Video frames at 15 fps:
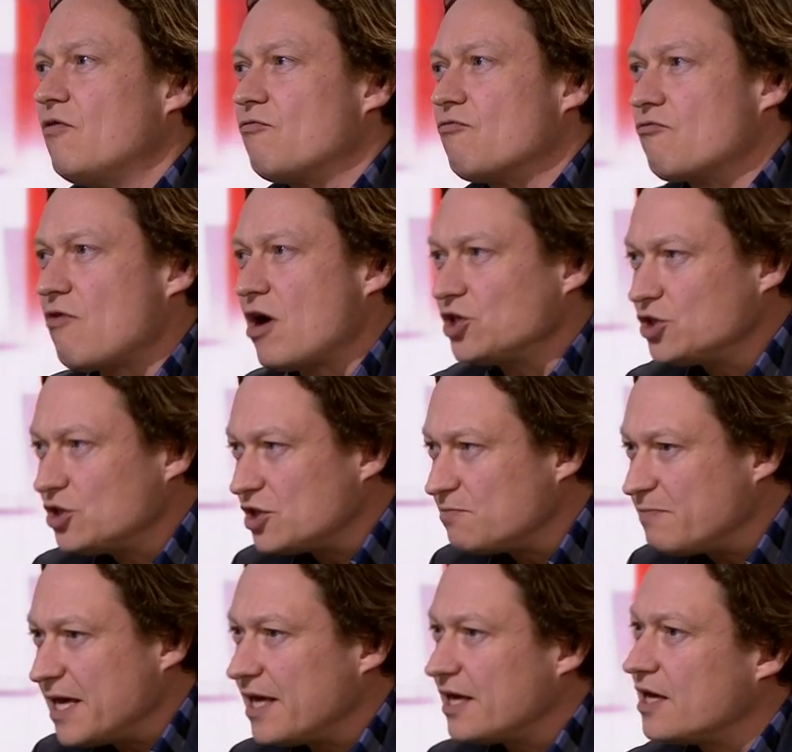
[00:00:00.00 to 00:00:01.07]
Russian
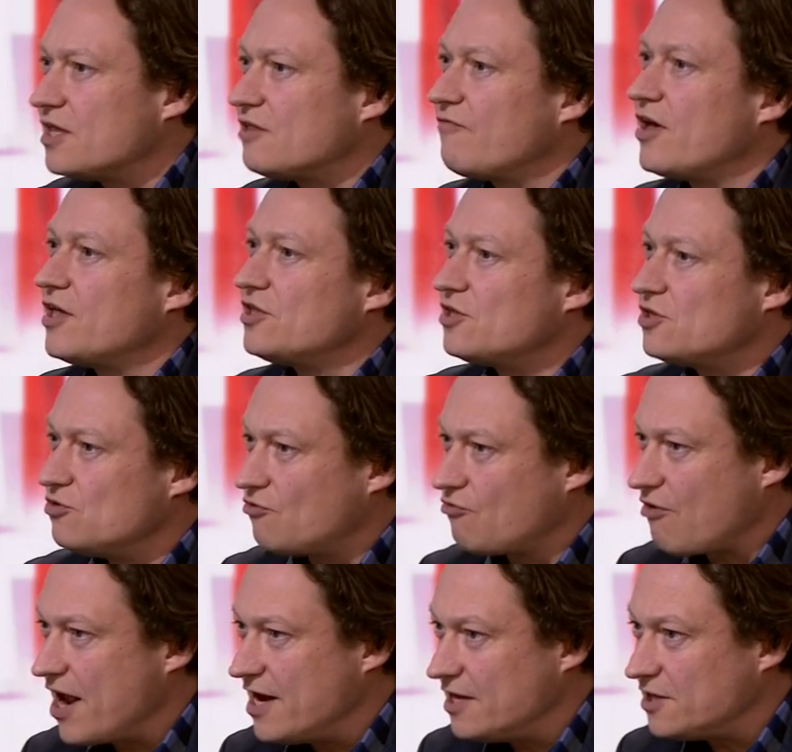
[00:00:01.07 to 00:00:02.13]
speakers versus
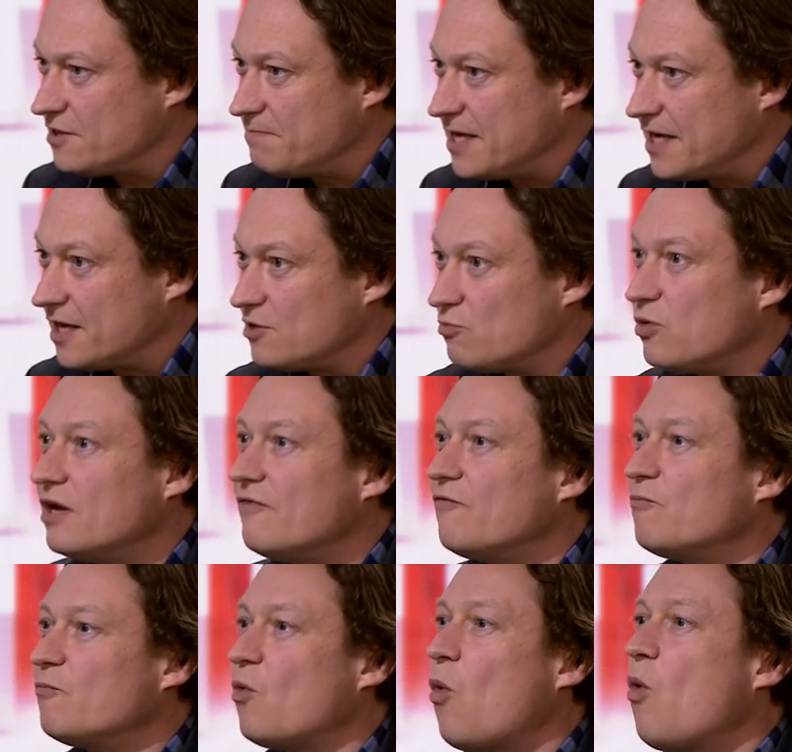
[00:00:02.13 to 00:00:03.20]
Ukrainian speakers will have
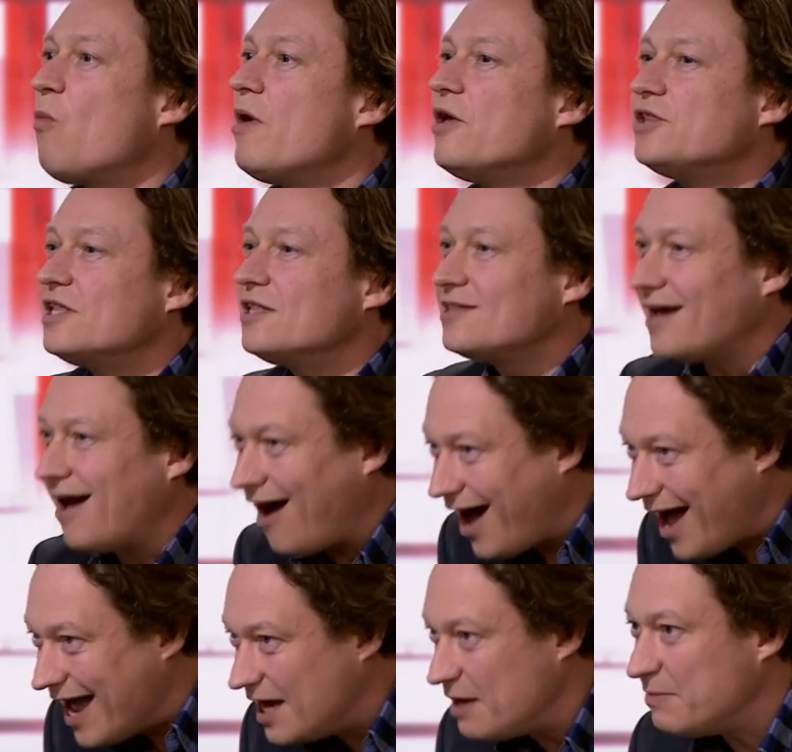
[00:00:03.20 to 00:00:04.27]
almost
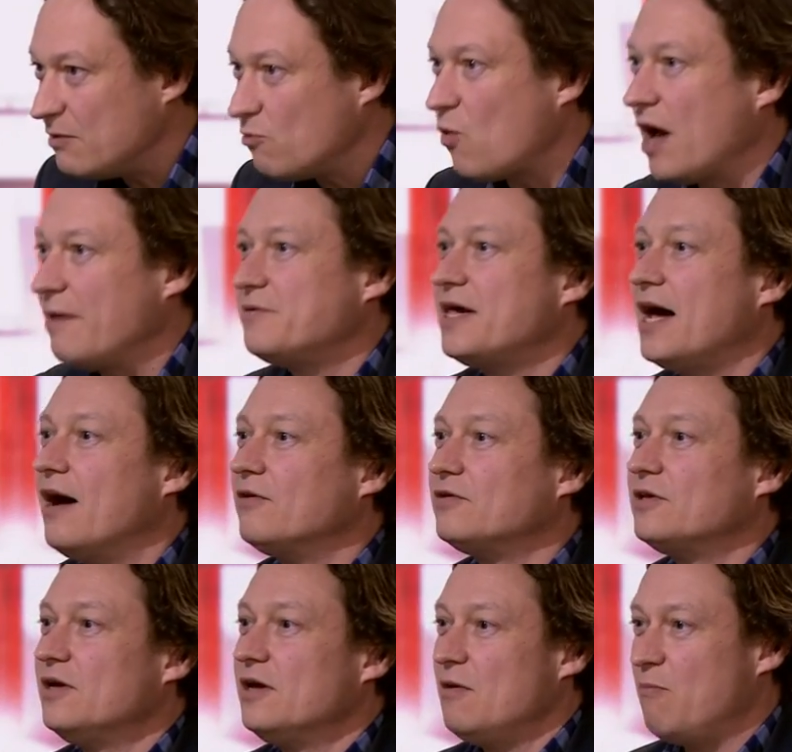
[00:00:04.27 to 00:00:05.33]
entirely been wiped
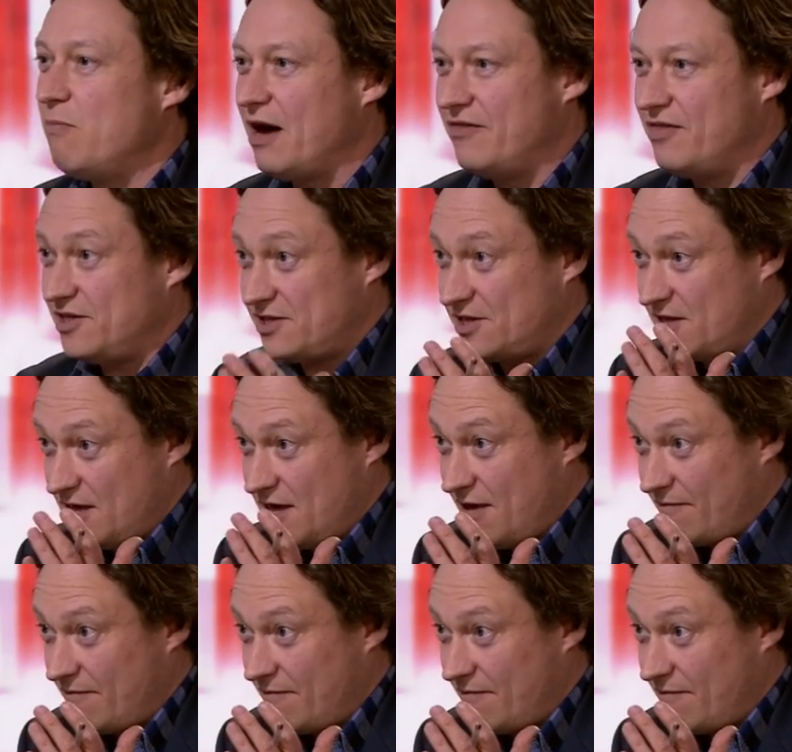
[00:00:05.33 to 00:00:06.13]
out by this